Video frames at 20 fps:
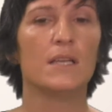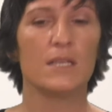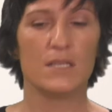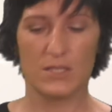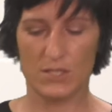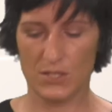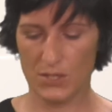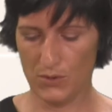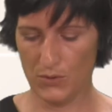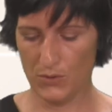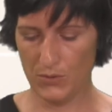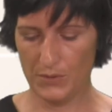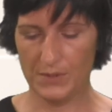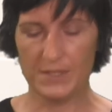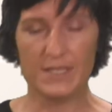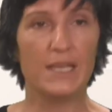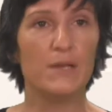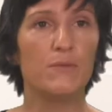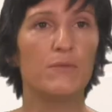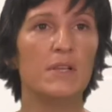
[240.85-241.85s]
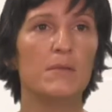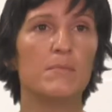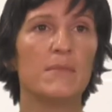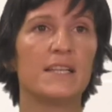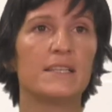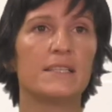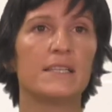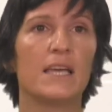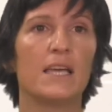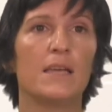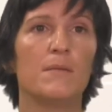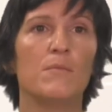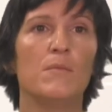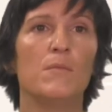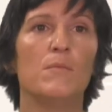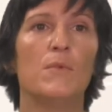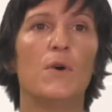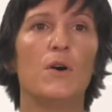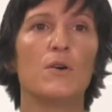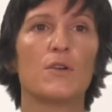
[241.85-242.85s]
So they will maintain
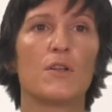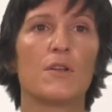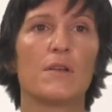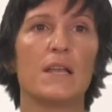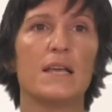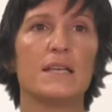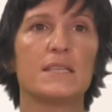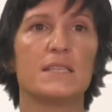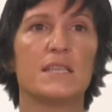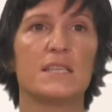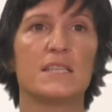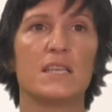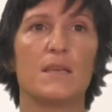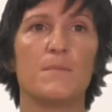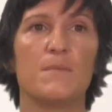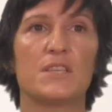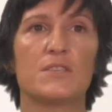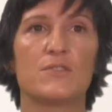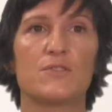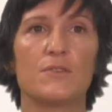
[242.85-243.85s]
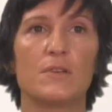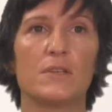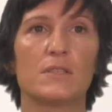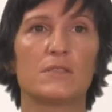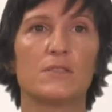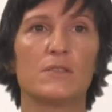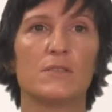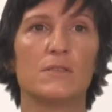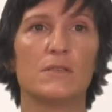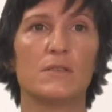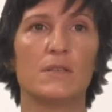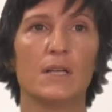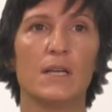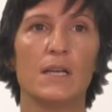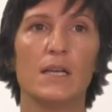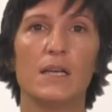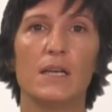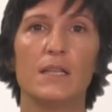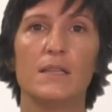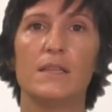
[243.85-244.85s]
more or less the same structure.
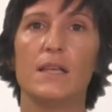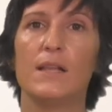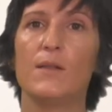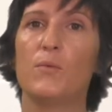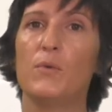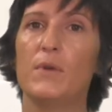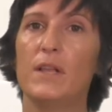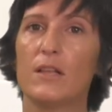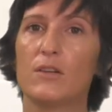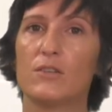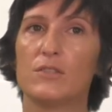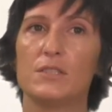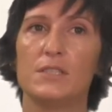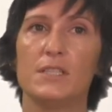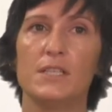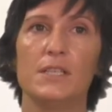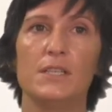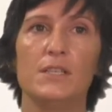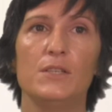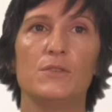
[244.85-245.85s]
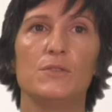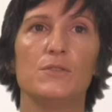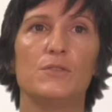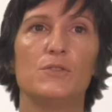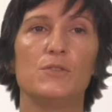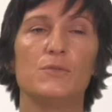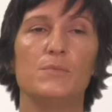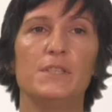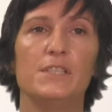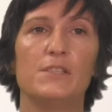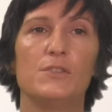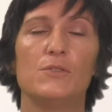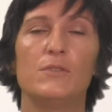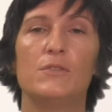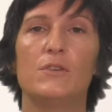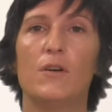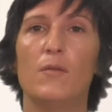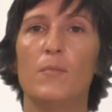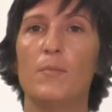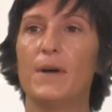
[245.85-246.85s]
There will continue to be two
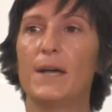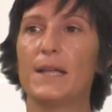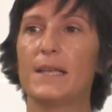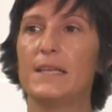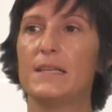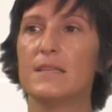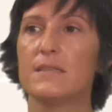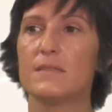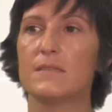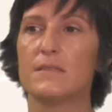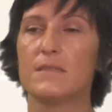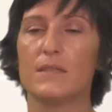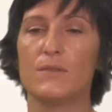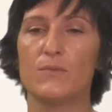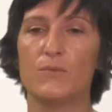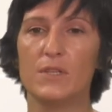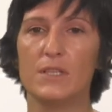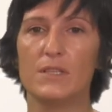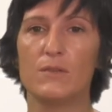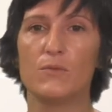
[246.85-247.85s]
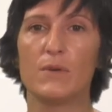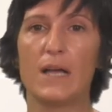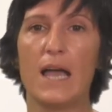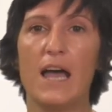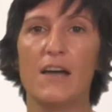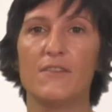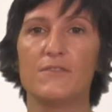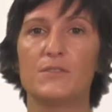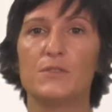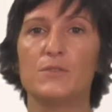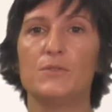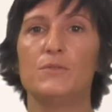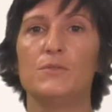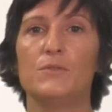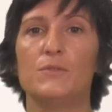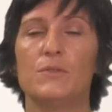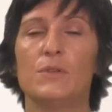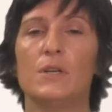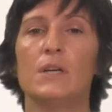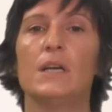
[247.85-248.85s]
companies that will have to
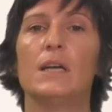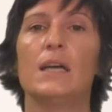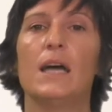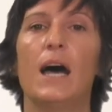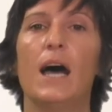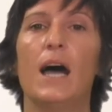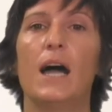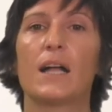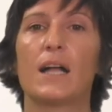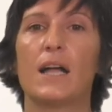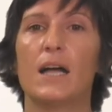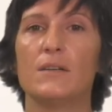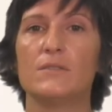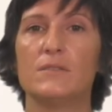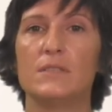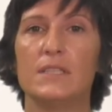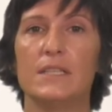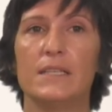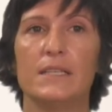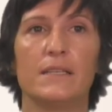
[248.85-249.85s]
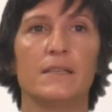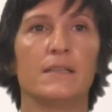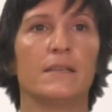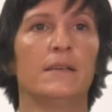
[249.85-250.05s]
do accounting